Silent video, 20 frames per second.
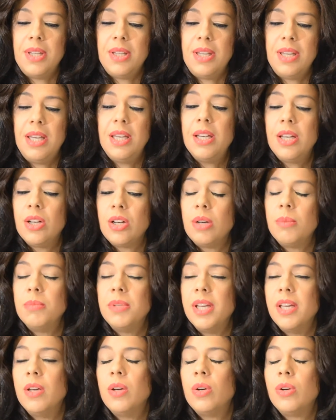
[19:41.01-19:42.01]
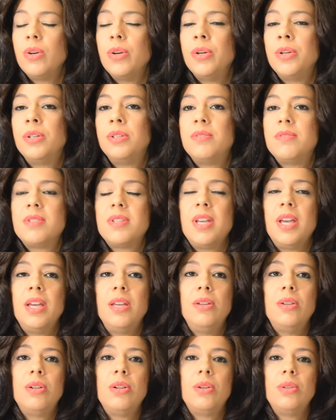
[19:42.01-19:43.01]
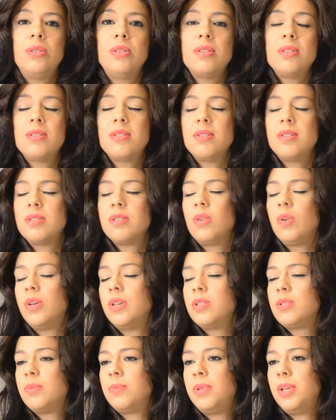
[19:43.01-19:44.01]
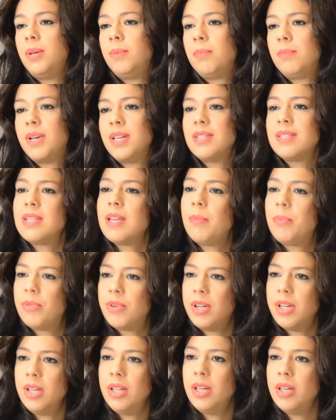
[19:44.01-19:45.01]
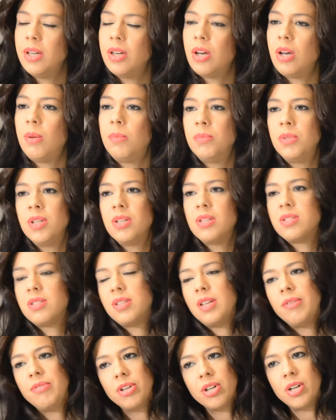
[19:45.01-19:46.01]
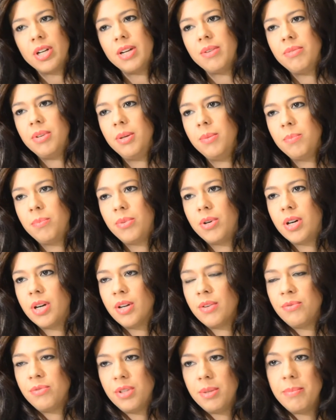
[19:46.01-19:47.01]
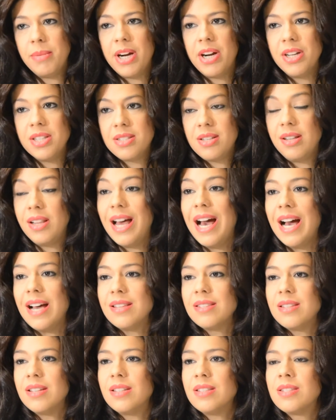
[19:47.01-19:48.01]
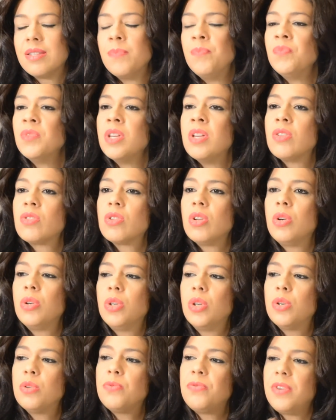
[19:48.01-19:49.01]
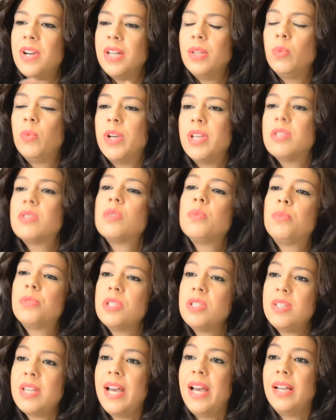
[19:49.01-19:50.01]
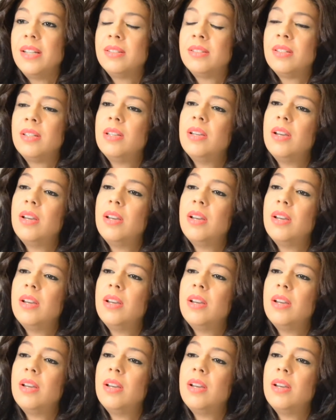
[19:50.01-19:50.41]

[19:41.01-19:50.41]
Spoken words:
income, they could say, you know, this is going to be my separate income. It's never going to be part of the marital assets. So you find ways to protect